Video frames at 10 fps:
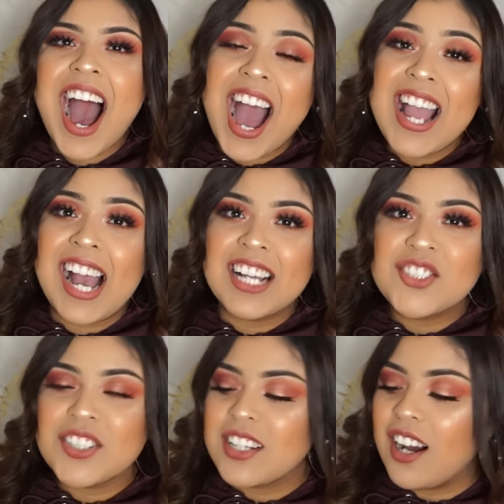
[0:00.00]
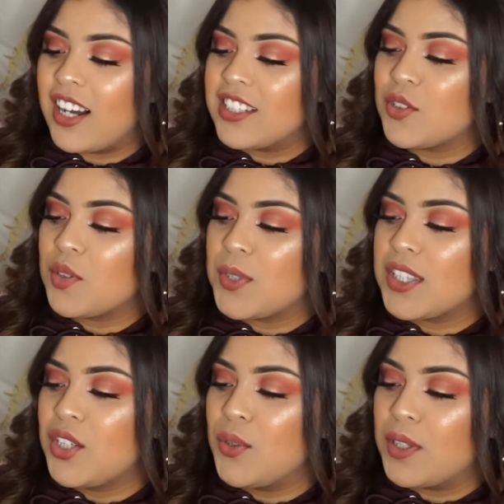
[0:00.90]
I actually contour with
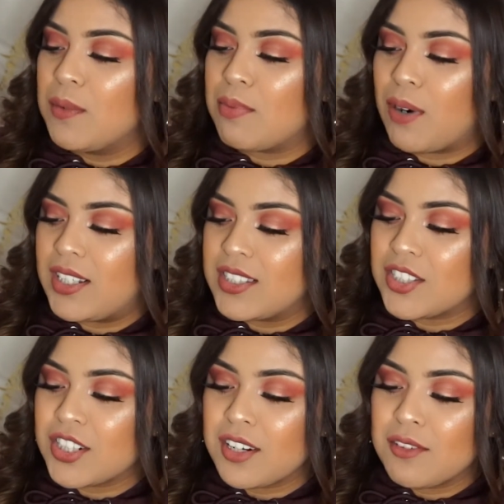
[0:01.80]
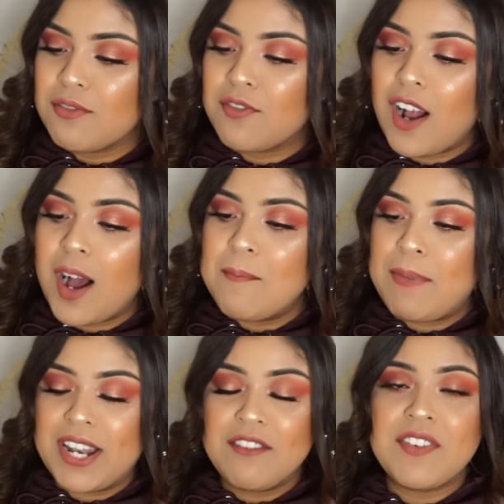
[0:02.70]
the Hoola bronzer from
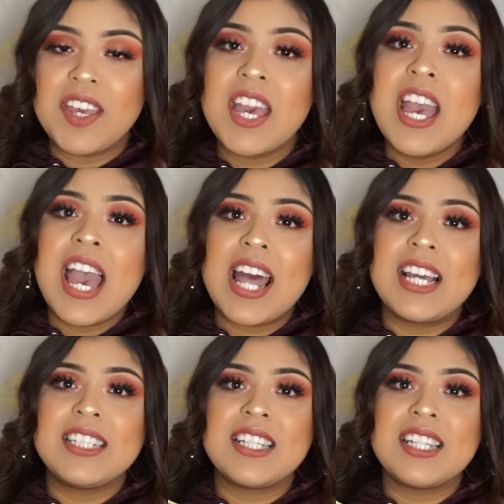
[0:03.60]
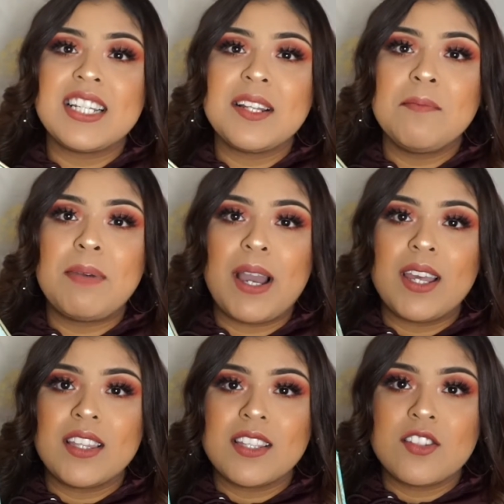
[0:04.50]
Benefit, and I did end up
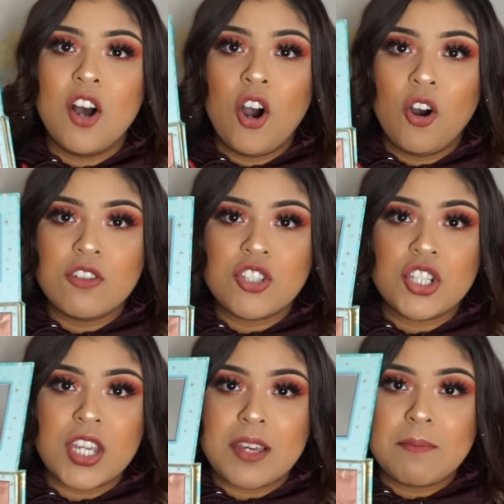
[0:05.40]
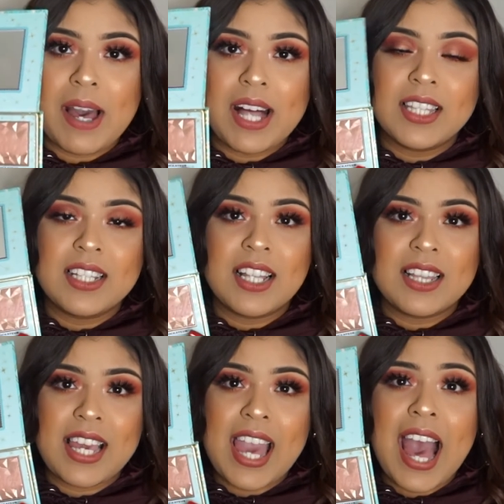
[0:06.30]
buying this whole cheek palette that
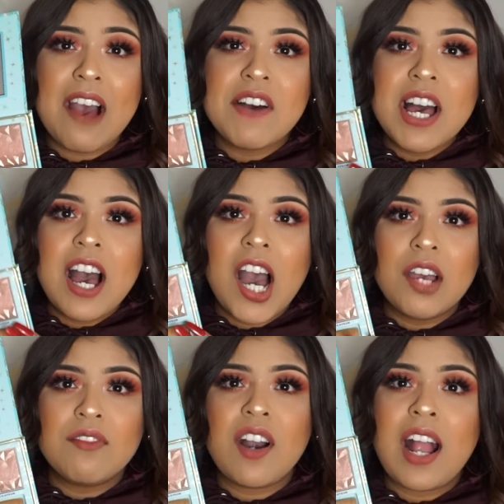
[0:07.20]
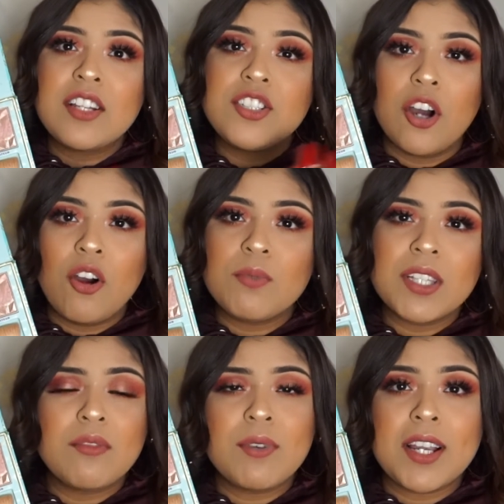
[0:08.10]
they have. However, I don't
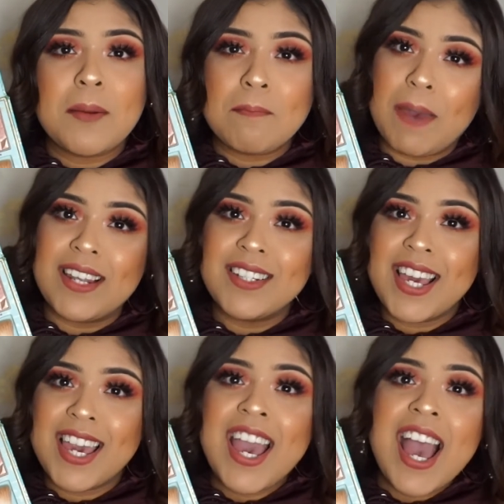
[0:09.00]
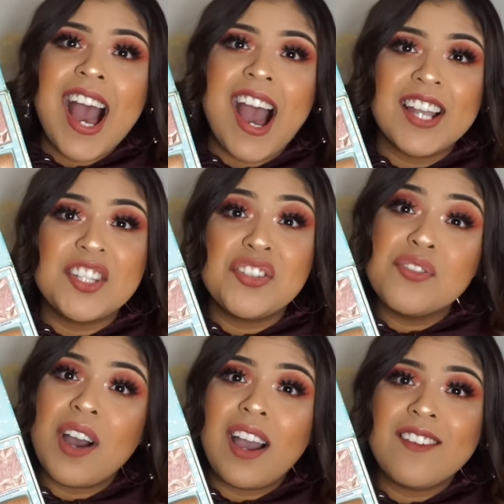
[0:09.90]
really recommend it. I
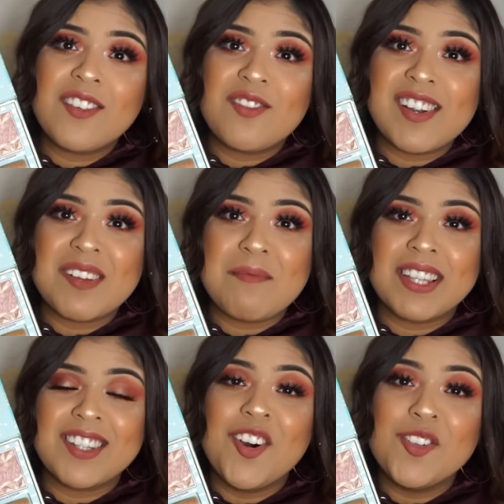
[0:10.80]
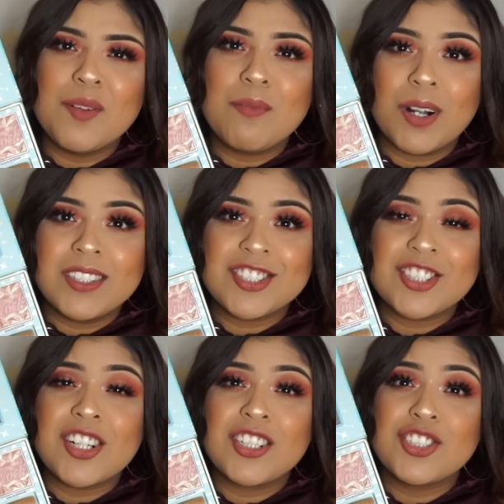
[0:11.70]
do, however, recommend the Hoola
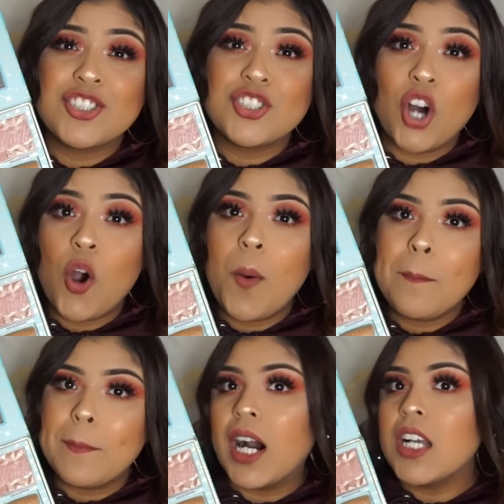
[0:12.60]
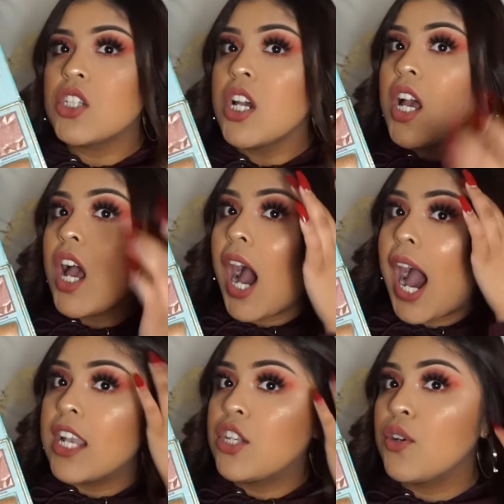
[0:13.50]
bronzer so much.
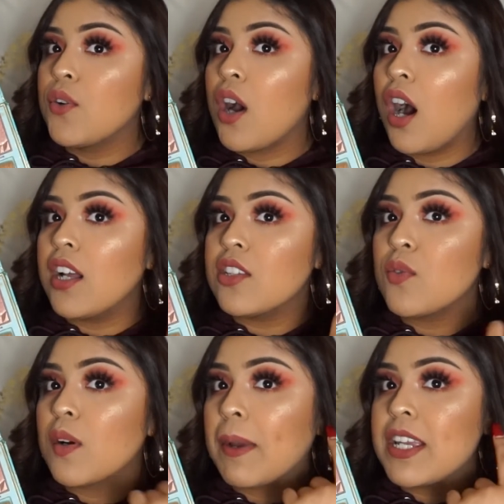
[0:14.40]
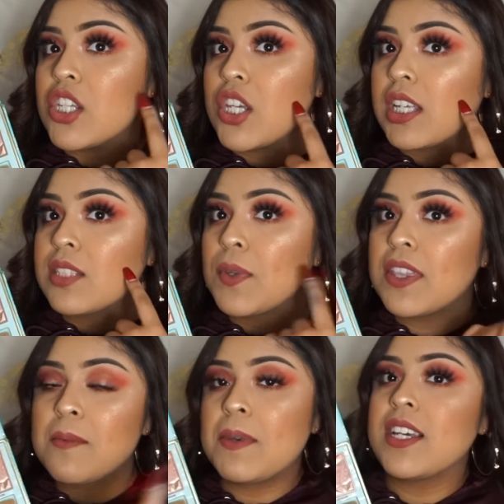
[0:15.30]
I do contour my cheeks with
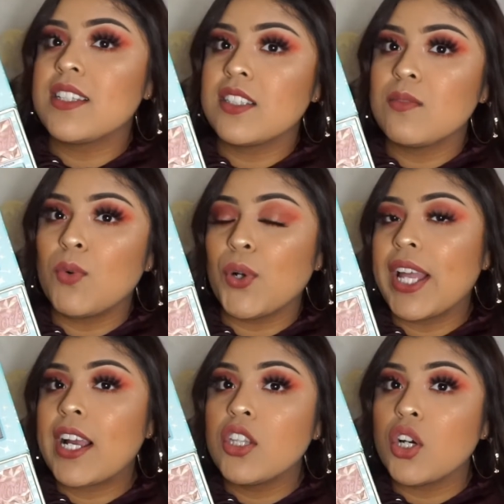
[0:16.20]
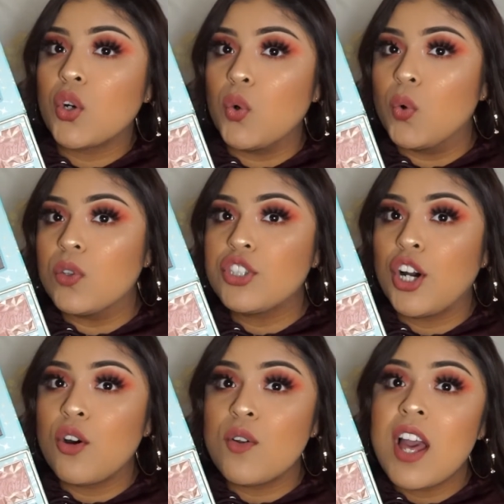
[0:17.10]
it because it's more like on the cool
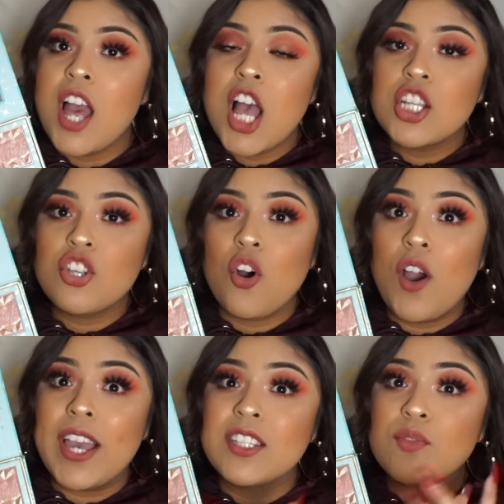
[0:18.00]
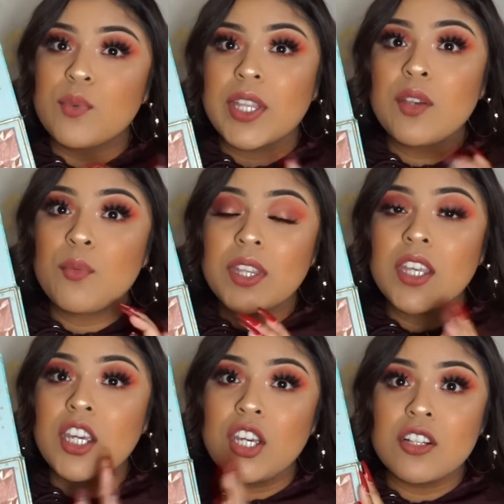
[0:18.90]
tone, so it's really, really
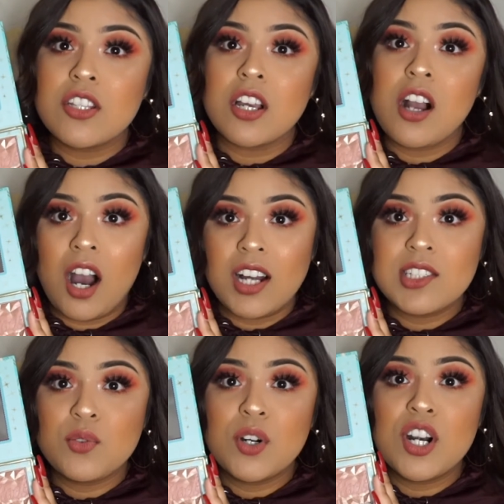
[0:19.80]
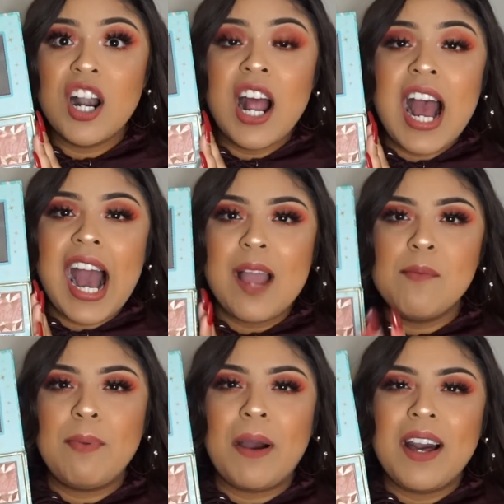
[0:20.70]
good to contour. I
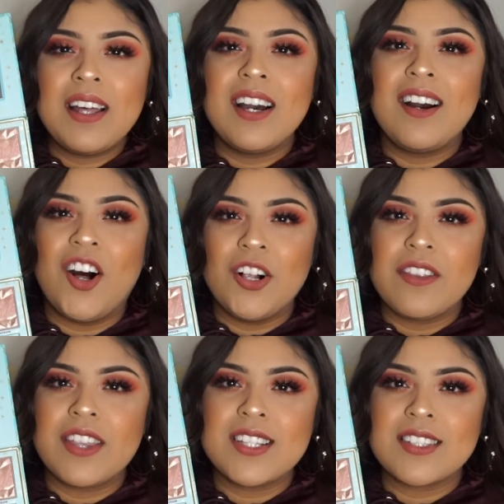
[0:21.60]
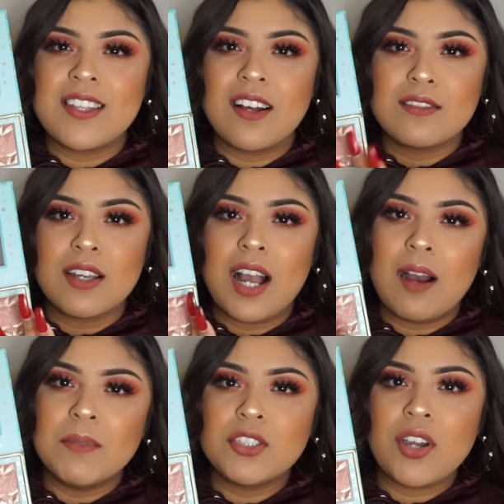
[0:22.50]
bought all of this because I was like,
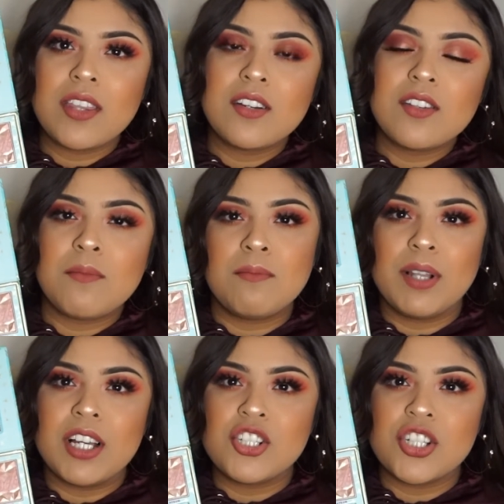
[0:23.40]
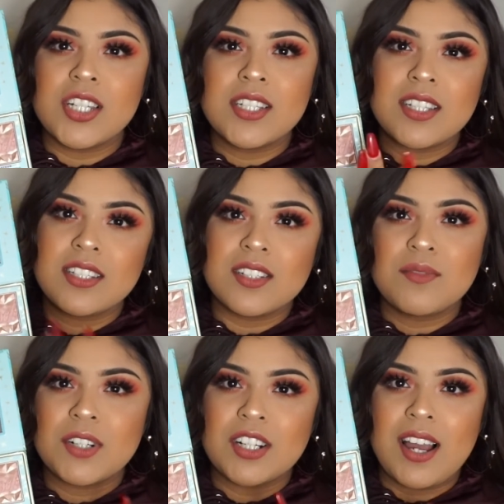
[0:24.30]
I'm gonna try the blushes. It didn't
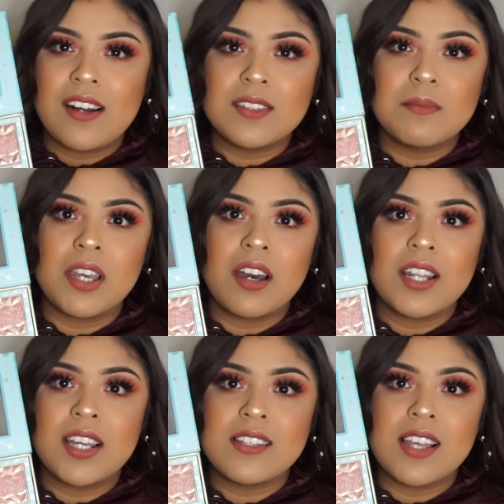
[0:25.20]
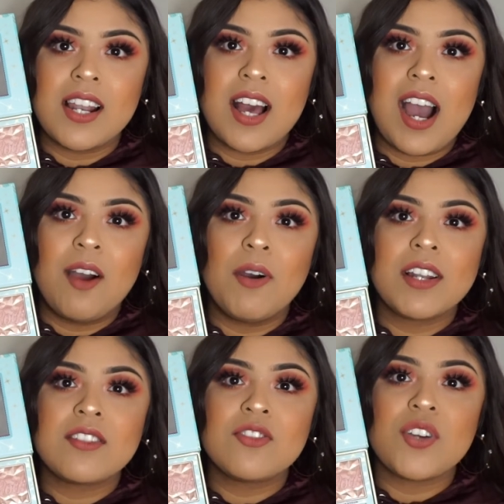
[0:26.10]
work out, to be honest, and I
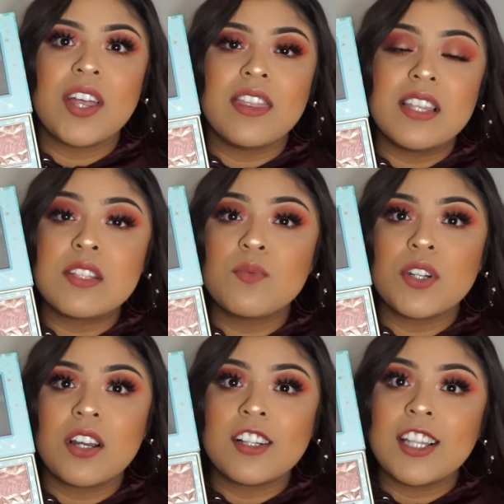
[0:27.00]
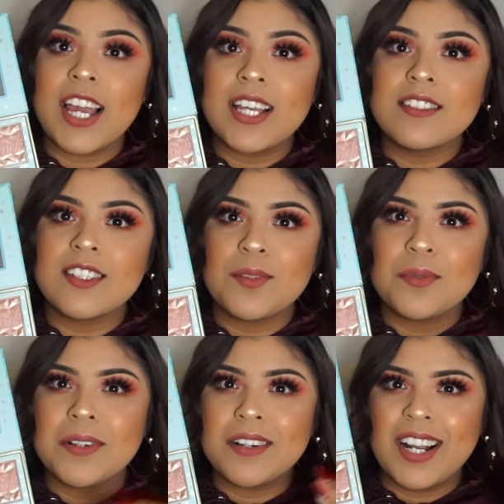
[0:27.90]
wanted to try this one on clients that
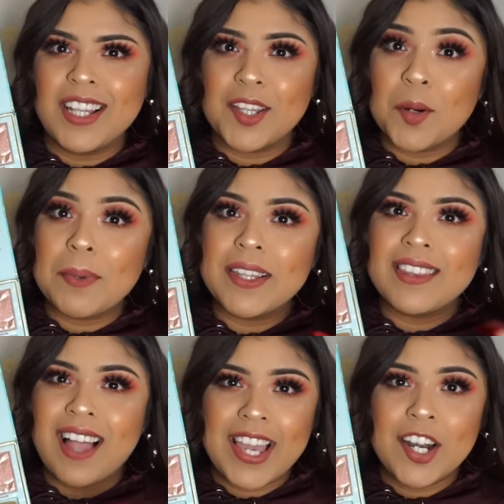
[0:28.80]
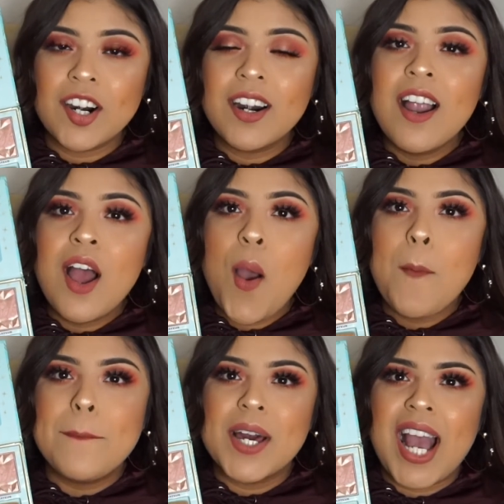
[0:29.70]
are a little bit lighter,
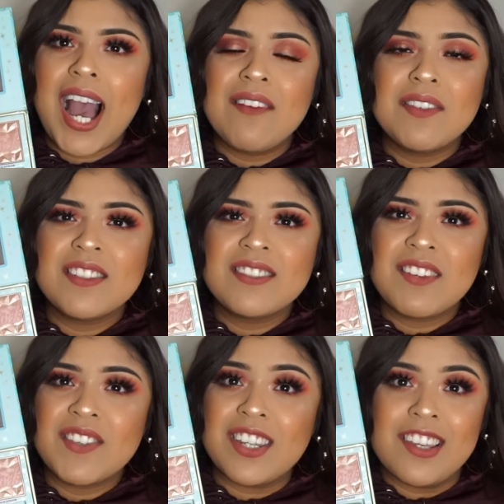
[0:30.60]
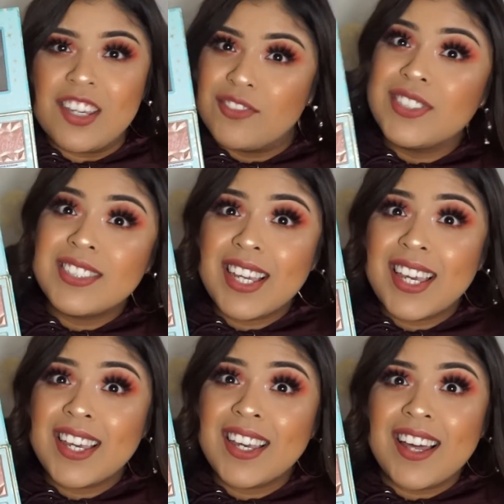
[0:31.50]
but I haven't even used
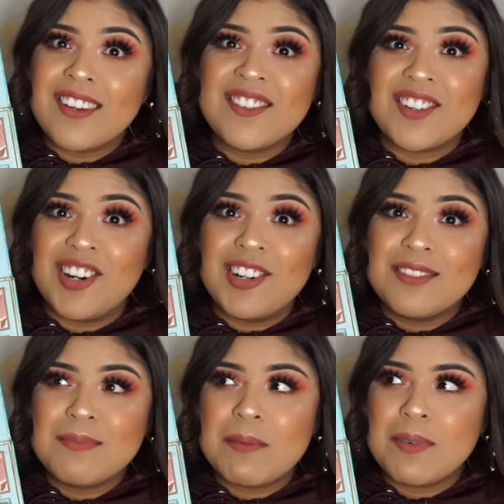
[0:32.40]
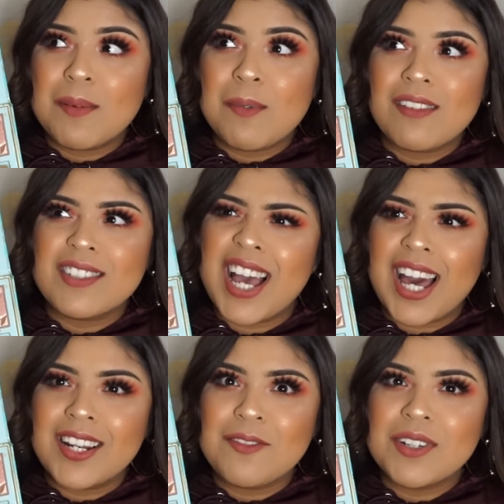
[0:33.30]
it. I don't know, people are more
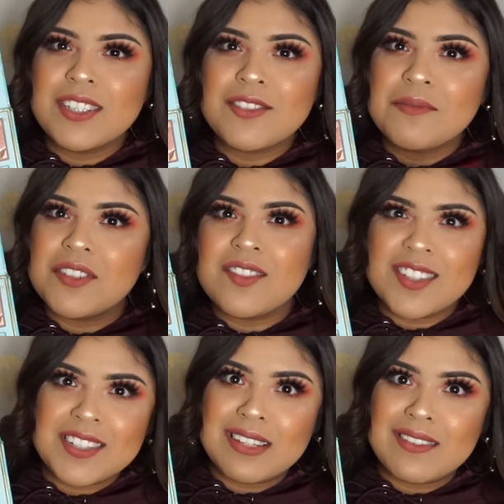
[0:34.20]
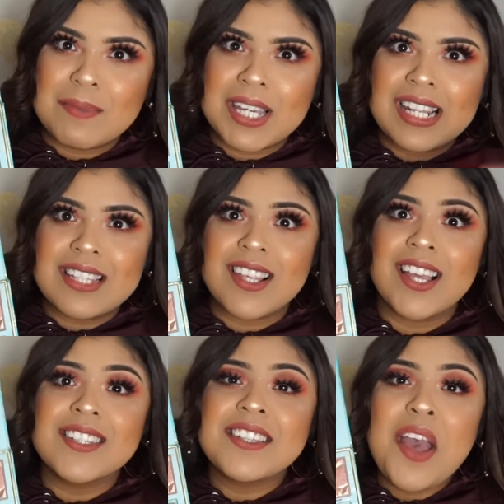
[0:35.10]
tan in winter, which doesn't even make any
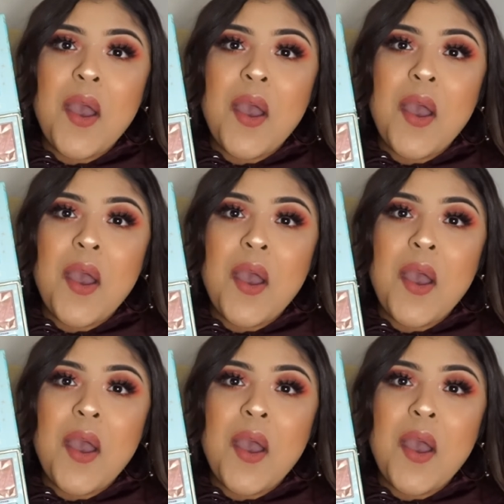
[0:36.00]
sense.